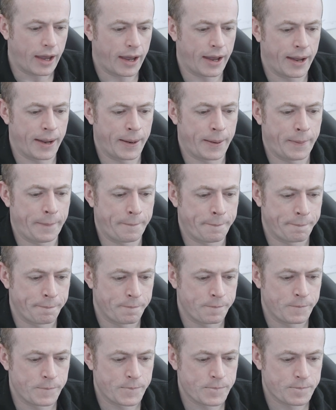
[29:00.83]

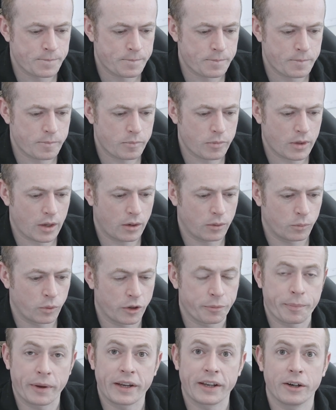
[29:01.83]
um,
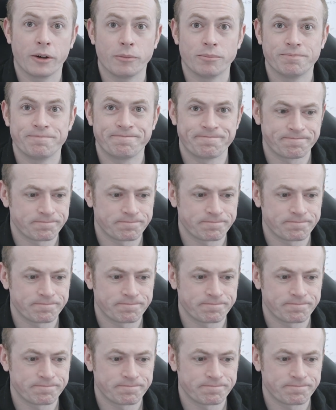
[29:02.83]
worth picking up.